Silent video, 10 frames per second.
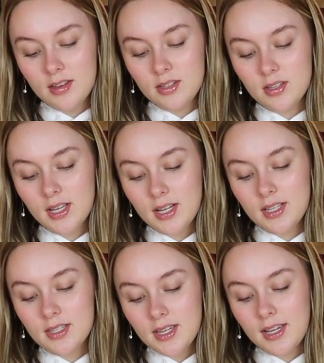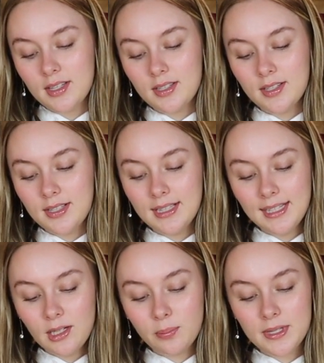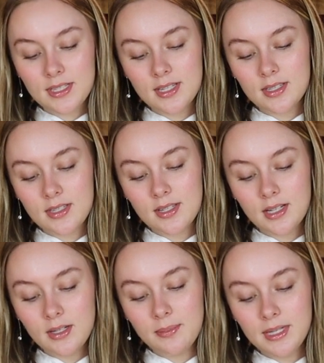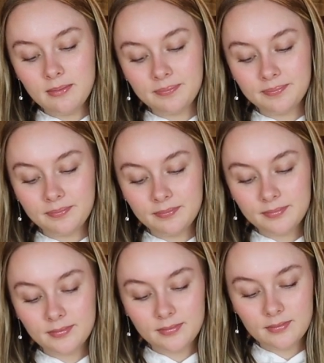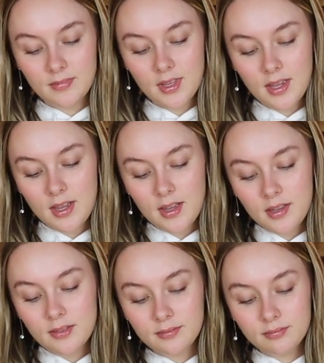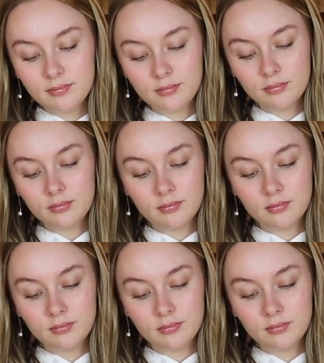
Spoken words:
so that it's like little pieces, you know what I